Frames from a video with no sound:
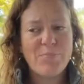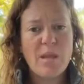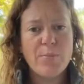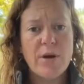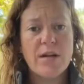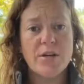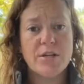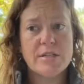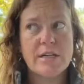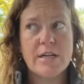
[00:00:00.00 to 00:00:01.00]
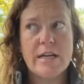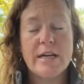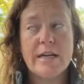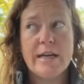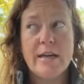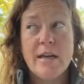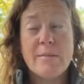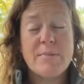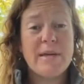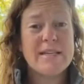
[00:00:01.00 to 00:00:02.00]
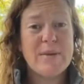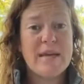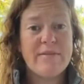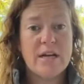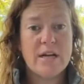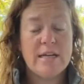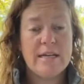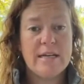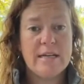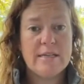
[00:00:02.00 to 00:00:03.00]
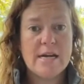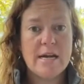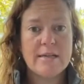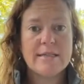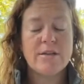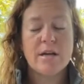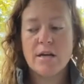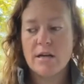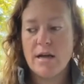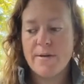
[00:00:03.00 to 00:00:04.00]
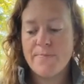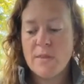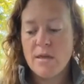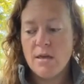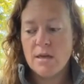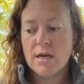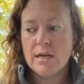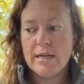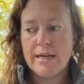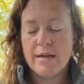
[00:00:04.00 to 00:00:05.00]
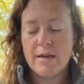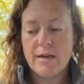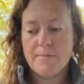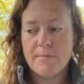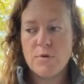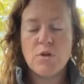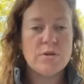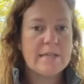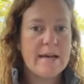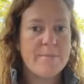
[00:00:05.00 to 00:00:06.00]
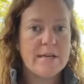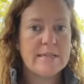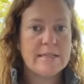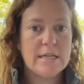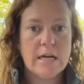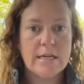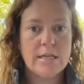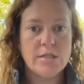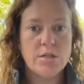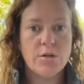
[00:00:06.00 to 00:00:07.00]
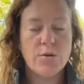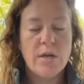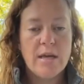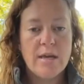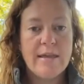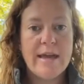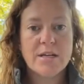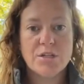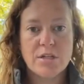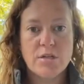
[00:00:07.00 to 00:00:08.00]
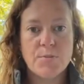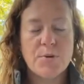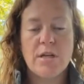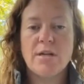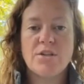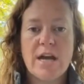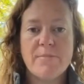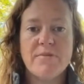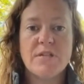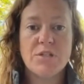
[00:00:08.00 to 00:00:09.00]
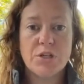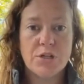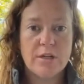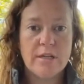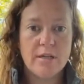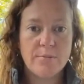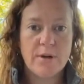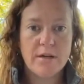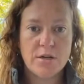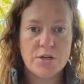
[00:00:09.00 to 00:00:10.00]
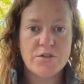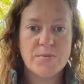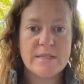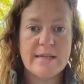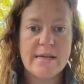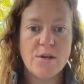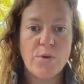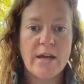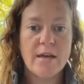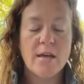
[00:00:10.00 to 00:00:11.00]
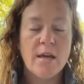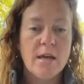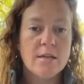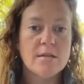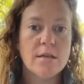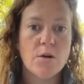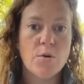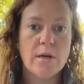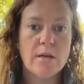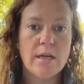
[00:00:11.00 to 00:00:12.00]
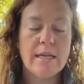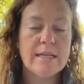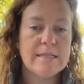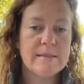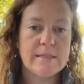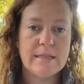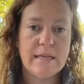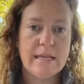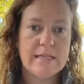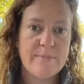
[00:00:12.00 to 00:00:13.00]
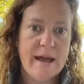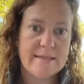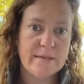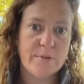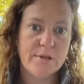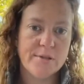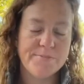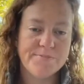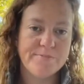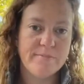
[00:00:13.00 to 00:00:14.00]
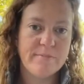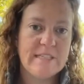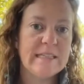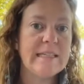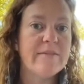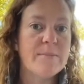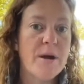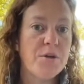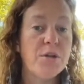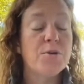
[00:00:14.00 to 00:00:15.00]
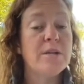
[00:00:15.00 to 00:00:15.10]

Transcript: predators in our area, but because we have our guardian dogs, and there are guardian, you can use llamas and donkeys too, they actually do a pretty good job of deterring predators from staying away. So it is possible to leave them out. You don't